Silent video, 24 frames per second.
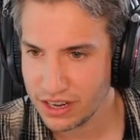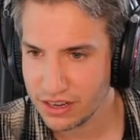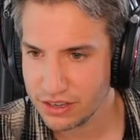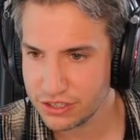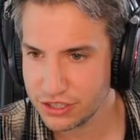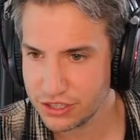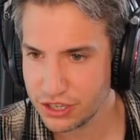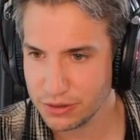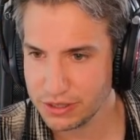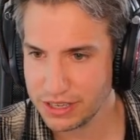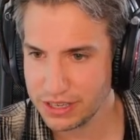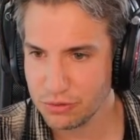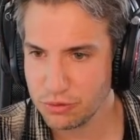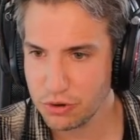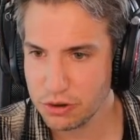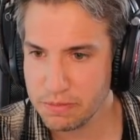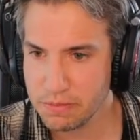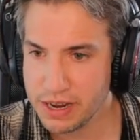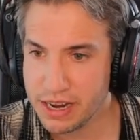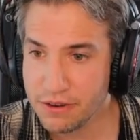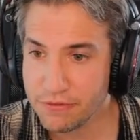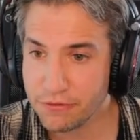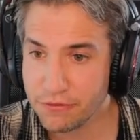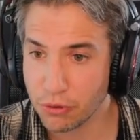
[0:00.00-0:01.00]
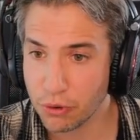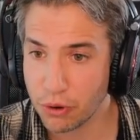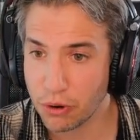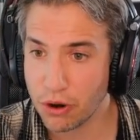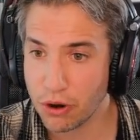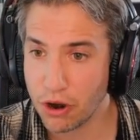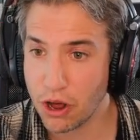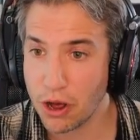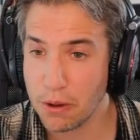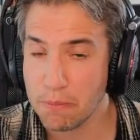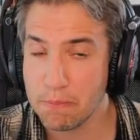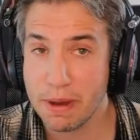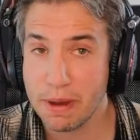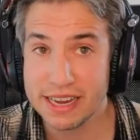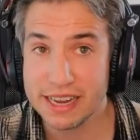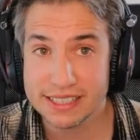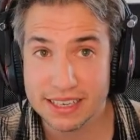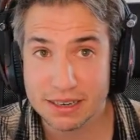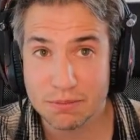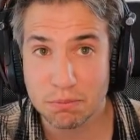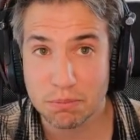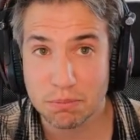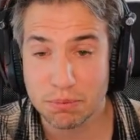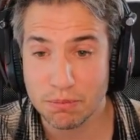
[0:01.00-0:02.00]
So that would be for a
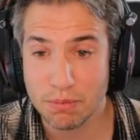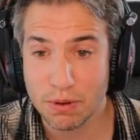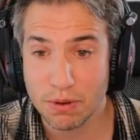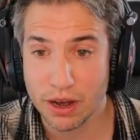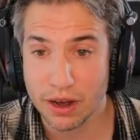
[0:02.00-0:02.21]
basic